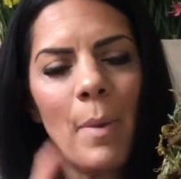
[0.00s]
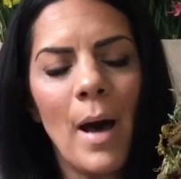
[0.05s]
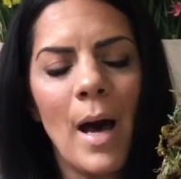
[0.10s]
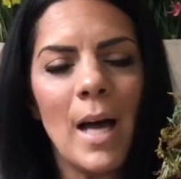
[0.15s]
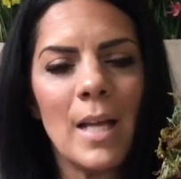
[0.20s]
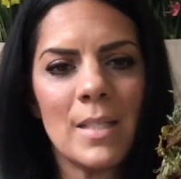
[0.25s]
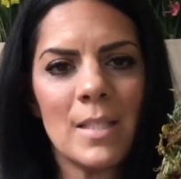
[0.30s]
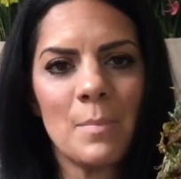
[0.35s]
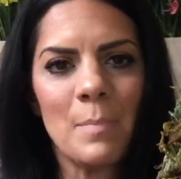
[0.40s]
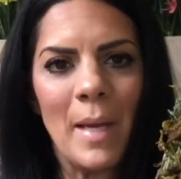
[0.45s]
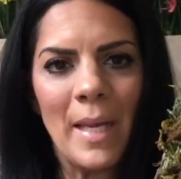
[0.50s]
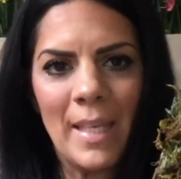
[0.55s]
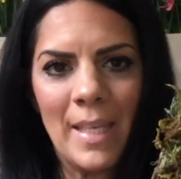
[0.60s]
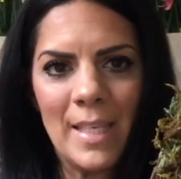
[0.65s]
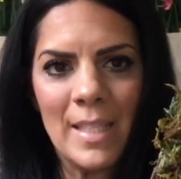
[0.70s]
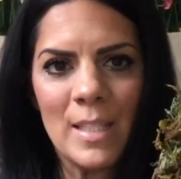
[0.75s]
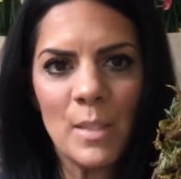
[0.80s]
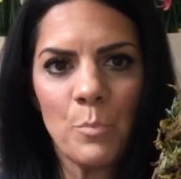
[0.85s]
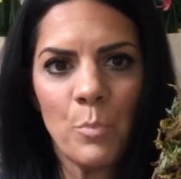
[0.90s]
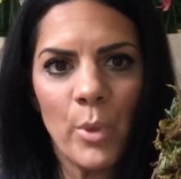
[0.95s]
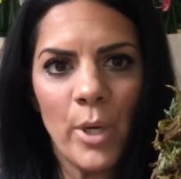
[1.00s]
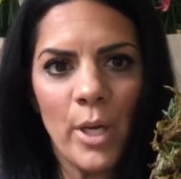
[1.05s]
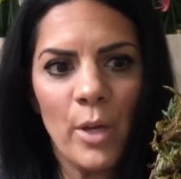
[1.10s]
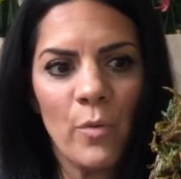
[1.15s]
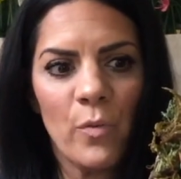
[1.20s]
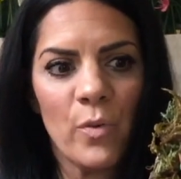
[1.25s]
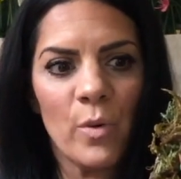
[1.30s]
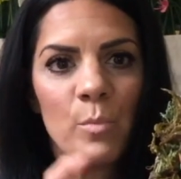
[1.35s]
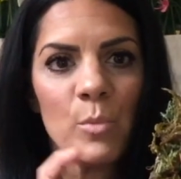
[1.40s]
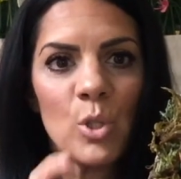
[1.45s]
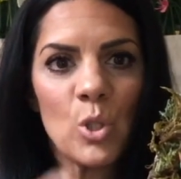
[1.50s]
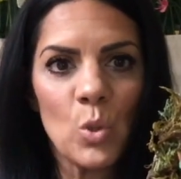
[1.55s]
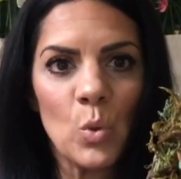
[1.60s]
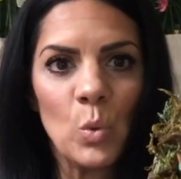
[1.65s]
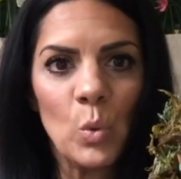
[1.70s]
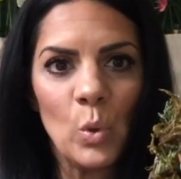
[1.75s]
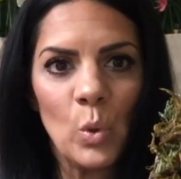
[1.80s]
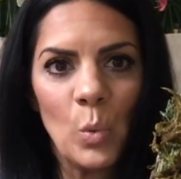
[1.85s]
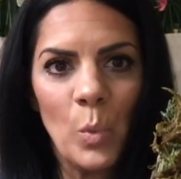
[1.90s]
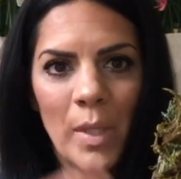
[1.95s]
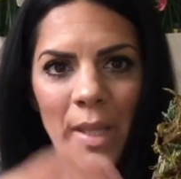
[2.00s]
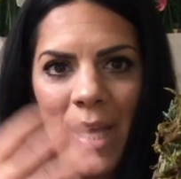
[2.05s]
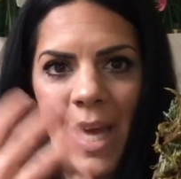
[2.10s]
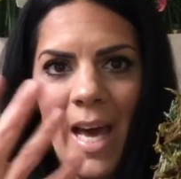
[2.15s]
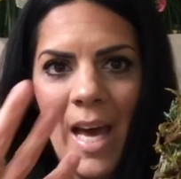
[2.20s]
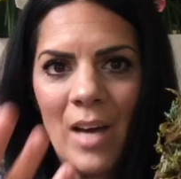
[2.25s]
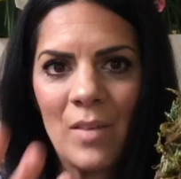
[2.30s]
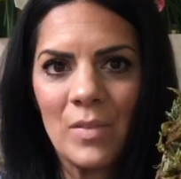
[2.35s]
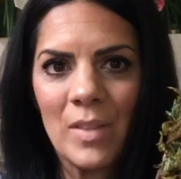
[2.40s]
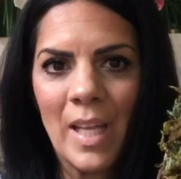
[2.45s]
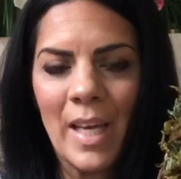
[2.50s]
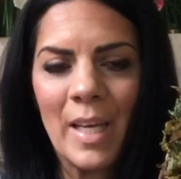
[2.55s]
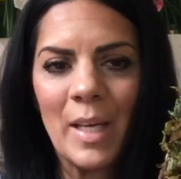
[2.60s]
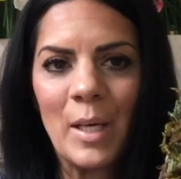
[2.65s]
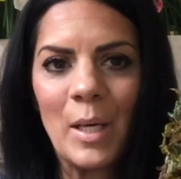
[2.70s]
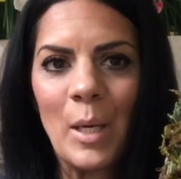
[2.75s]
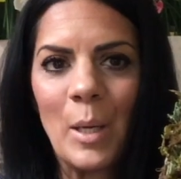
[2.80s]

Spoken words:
pots my kids bring from school when they have like